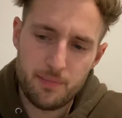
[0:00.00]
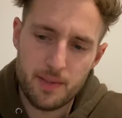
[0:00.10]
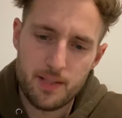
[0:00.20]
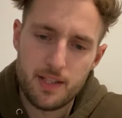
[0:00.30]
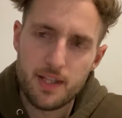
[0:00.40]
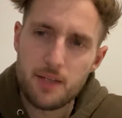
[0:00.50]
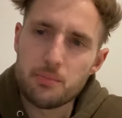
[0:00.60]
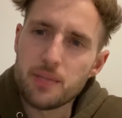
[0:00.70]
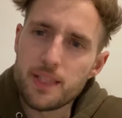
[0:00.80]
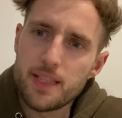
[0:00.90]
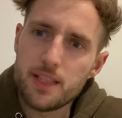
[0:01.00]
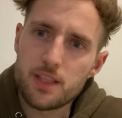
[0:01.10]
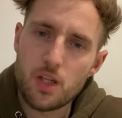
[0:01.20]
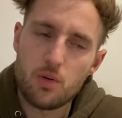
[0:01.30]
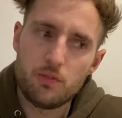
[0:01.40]
But please
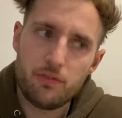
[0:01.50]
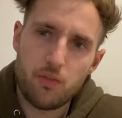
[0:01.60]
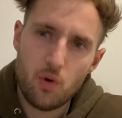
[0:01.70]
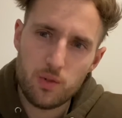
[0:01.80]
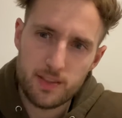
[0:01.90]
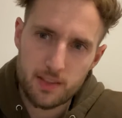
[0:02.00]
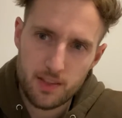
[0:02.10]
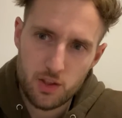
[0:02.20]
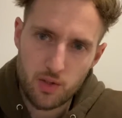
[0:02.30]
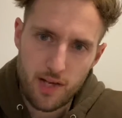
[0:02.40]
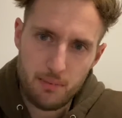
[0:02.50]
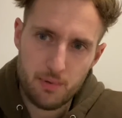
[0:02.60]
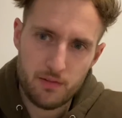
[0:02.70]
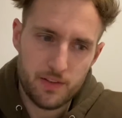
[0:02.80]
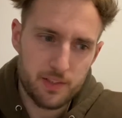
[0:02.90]
don't fall into the trap
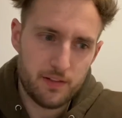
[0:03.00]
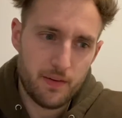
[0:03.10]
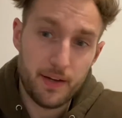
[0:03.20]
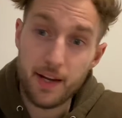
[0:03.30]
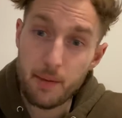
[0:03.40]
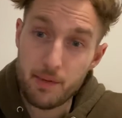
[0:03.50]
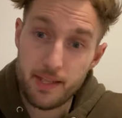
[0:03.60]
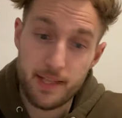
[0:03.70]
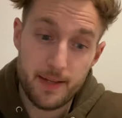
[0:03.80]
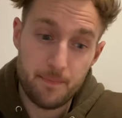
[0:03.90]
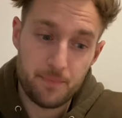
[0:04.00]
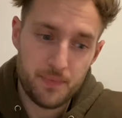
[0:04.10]
of these very gimmicky